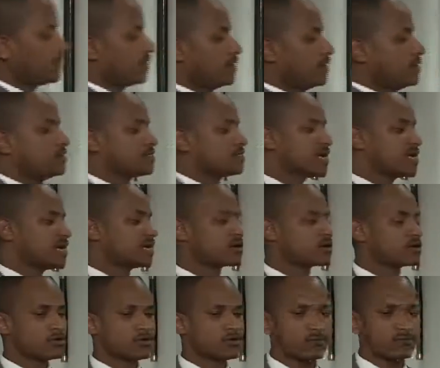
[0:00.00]

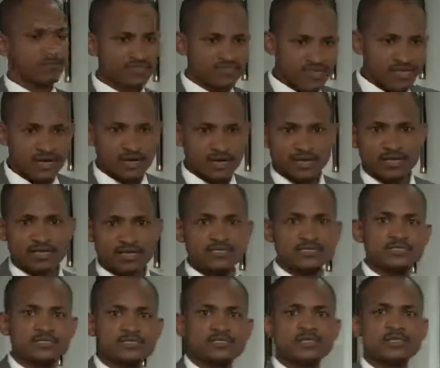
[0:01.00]
Trichloromethane
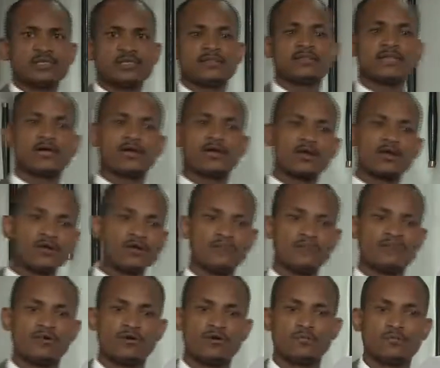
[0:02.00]
is the
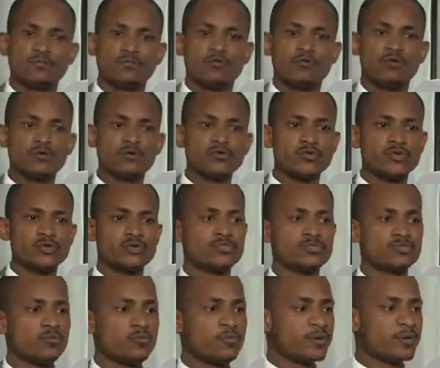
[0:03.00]
chloroform, what we use to
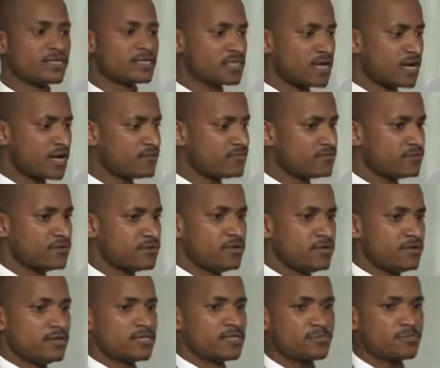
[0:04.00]
preserve
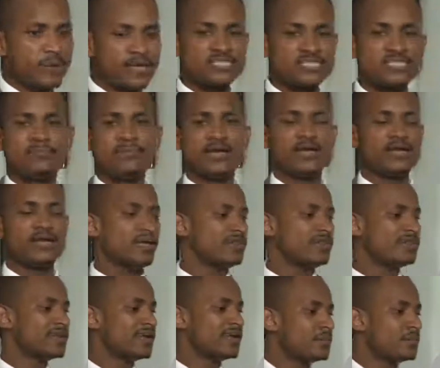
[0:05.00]
specimen in the
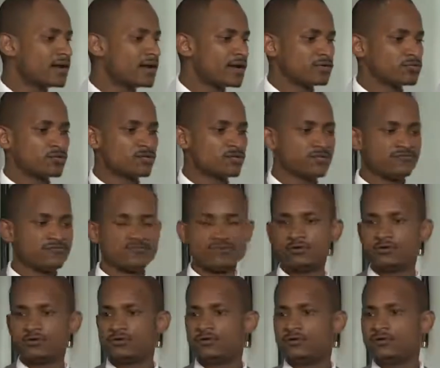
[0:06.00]
laboratory
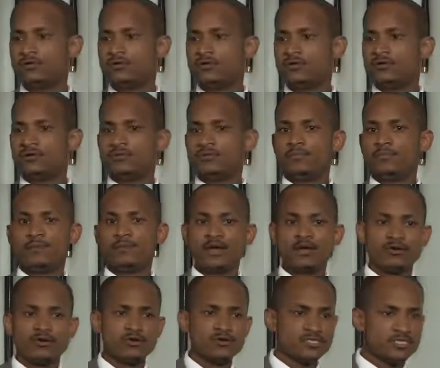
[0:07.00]
for
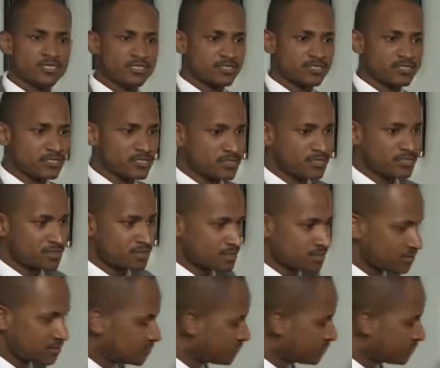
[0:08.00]
biologists for